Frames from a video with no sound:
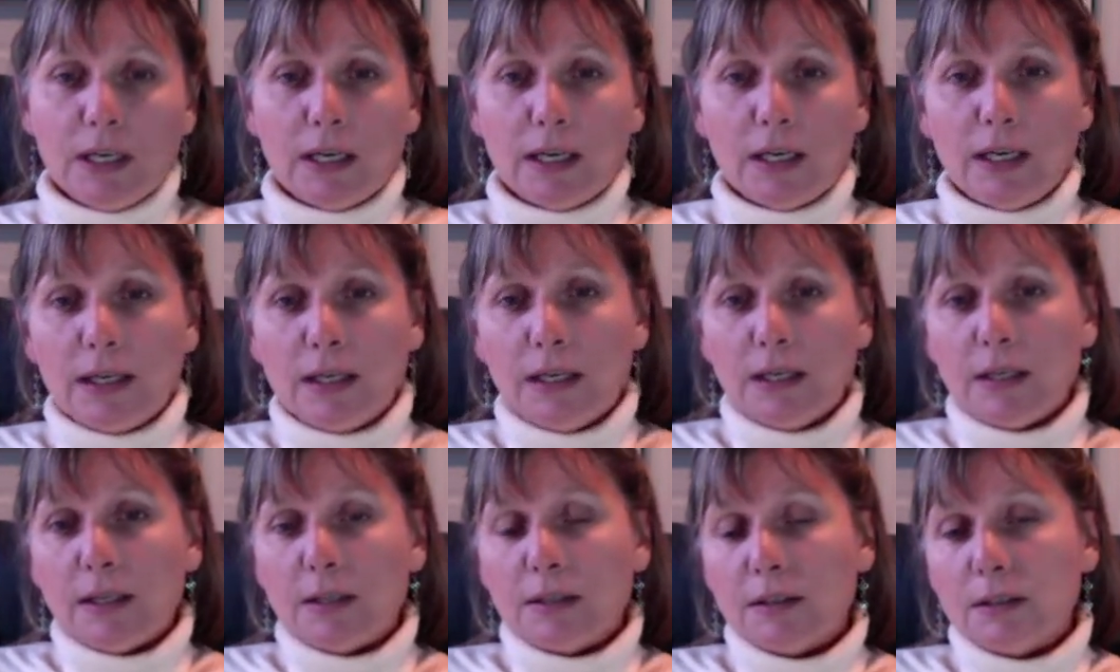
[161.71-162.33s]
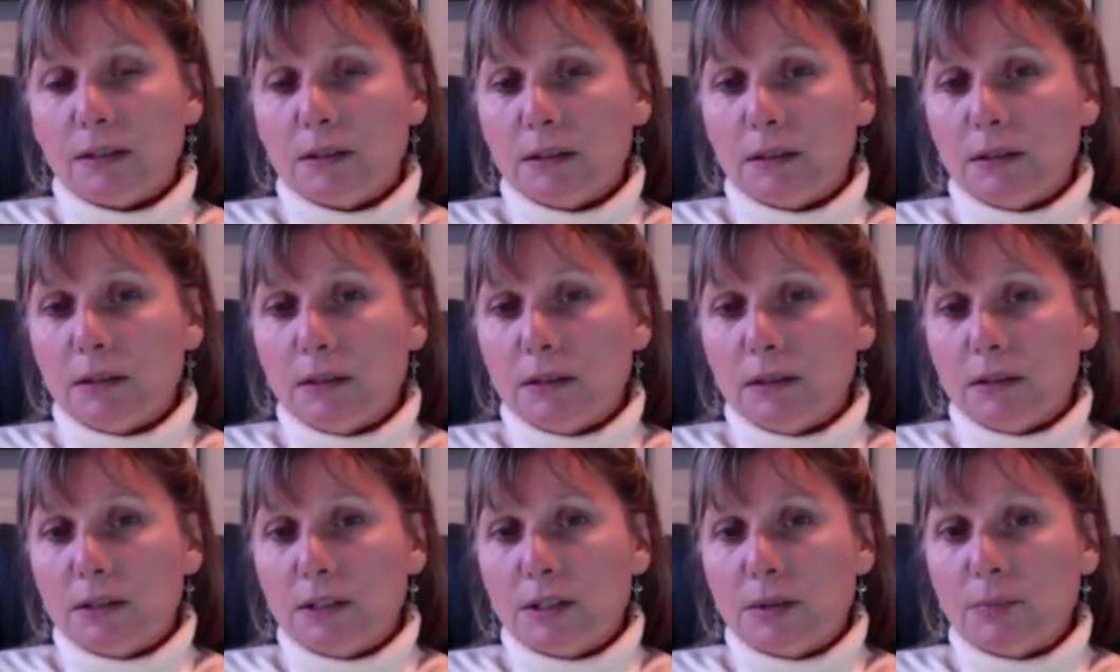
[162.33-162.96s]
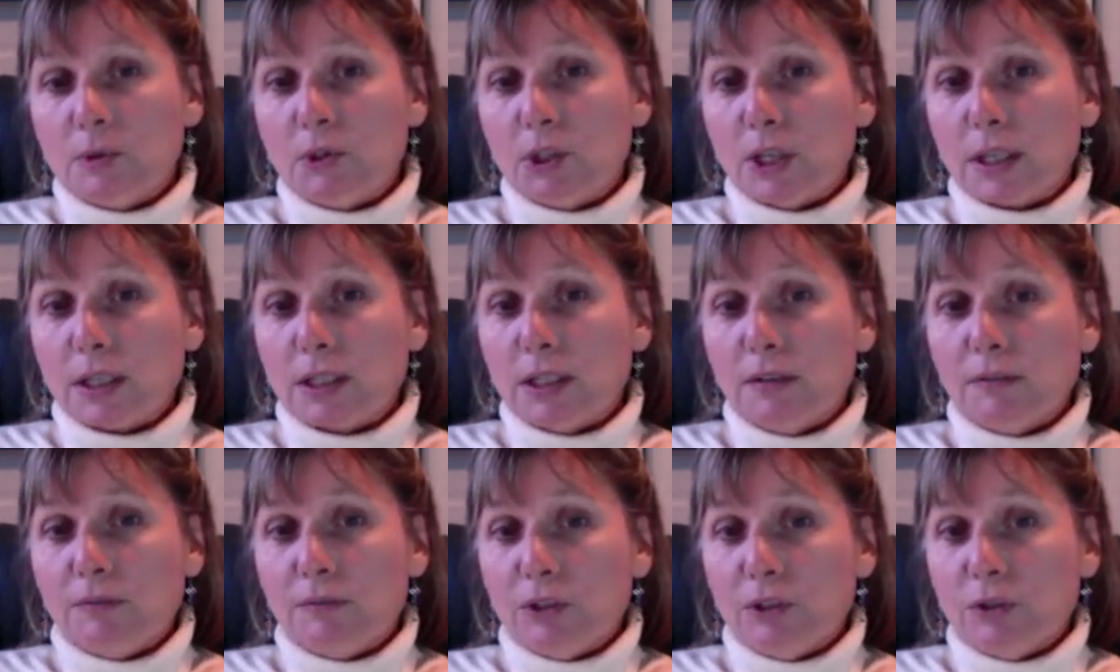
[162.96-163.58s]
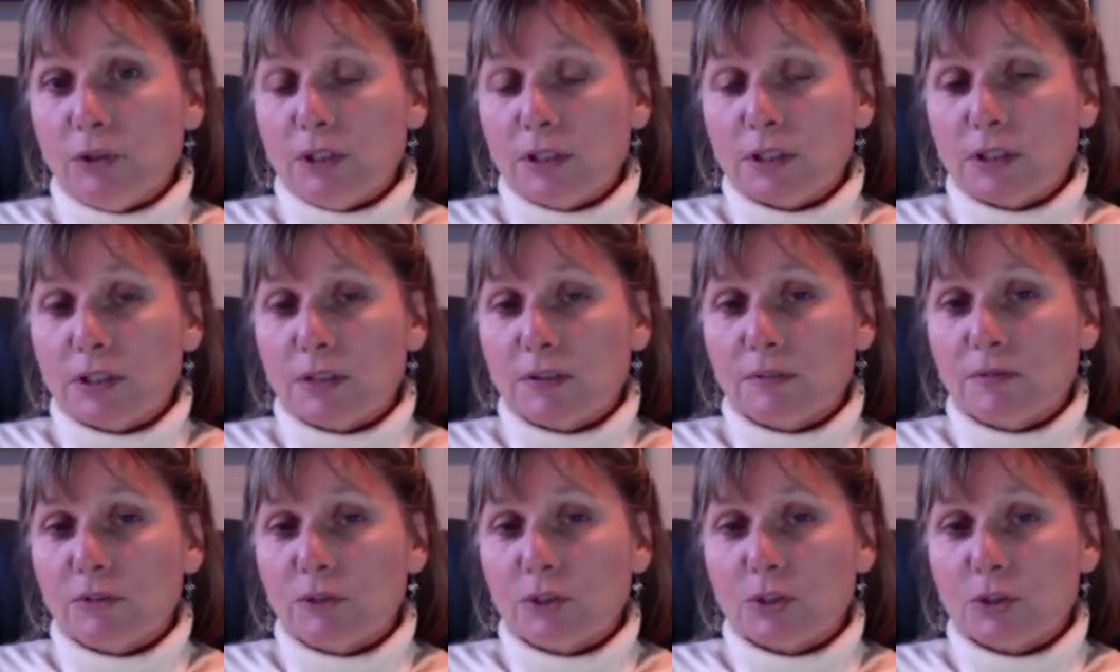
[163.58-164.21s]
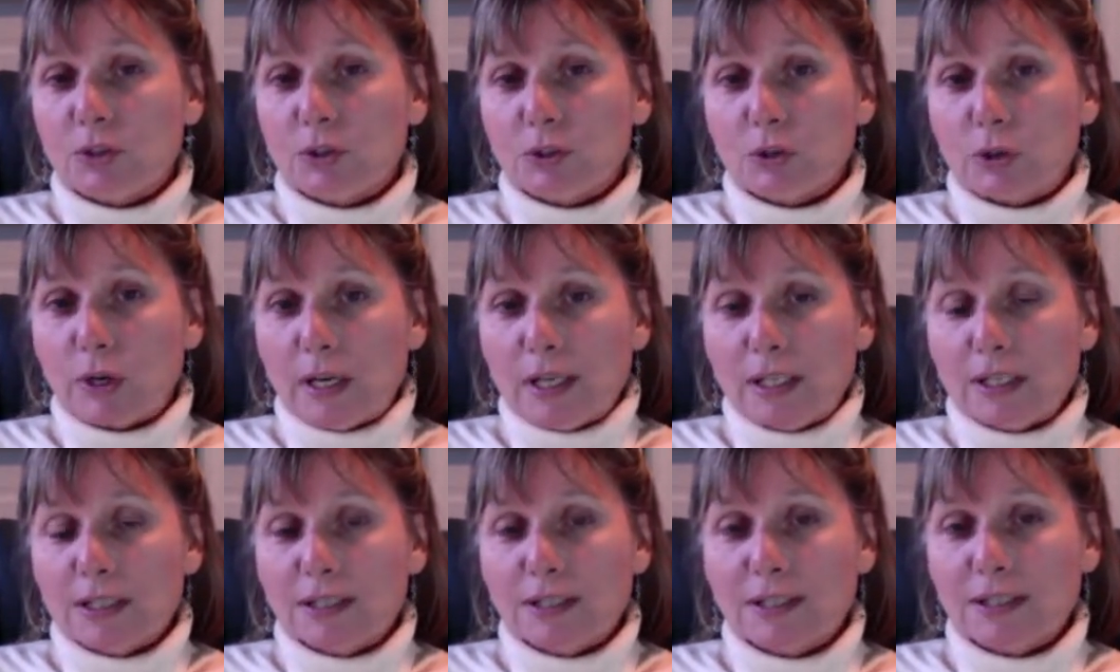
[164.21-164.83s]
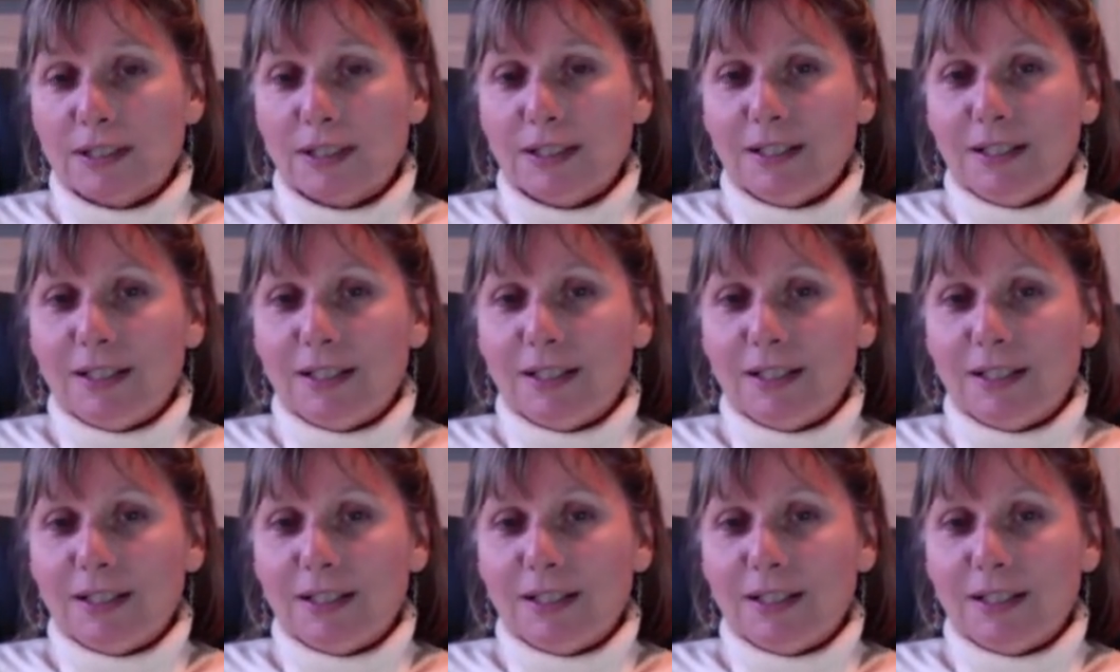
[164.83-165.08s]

a subjective units of distress,